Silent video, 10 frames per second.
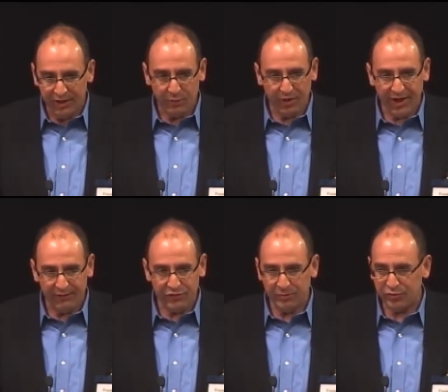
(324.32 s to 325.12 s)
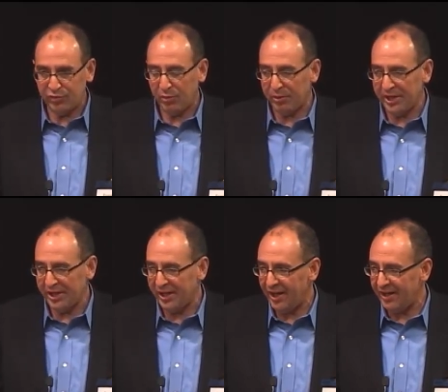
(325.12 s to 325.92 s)
will have some
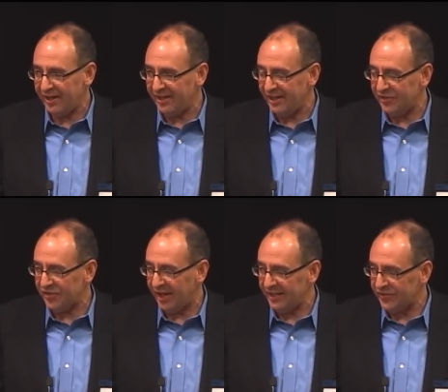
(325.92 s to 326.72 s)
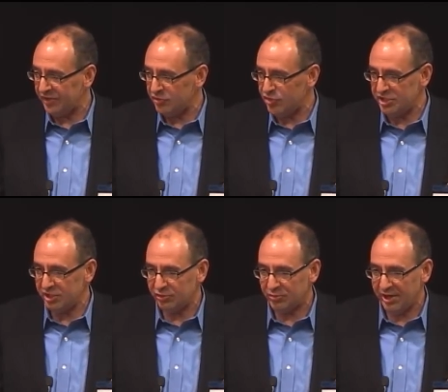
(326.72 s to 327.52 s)
soaring uh, insights and
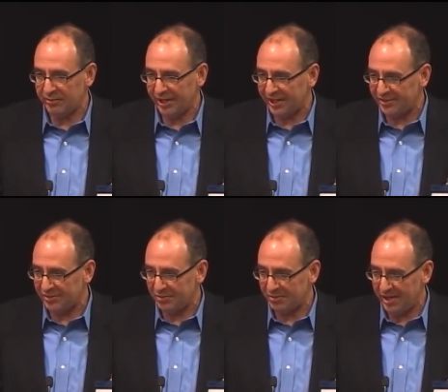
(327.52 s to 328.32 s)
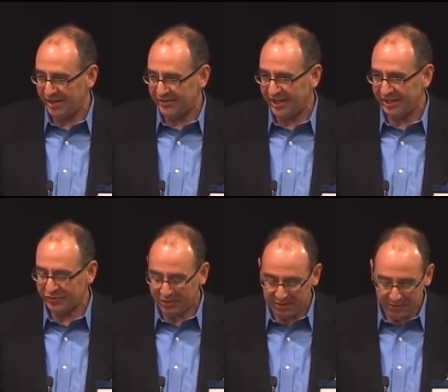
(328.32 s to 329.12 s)
genius rhetoric to uh, take
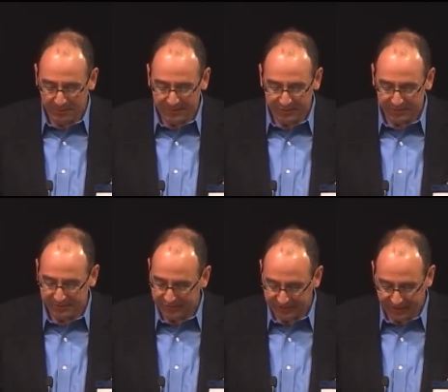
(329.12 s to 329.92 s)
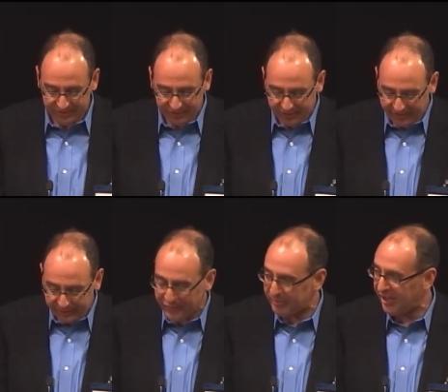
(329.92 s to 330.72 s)
us all home into a discussion. So
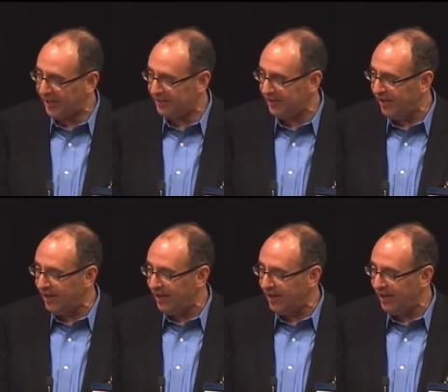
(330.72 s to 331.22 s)
that's the plan.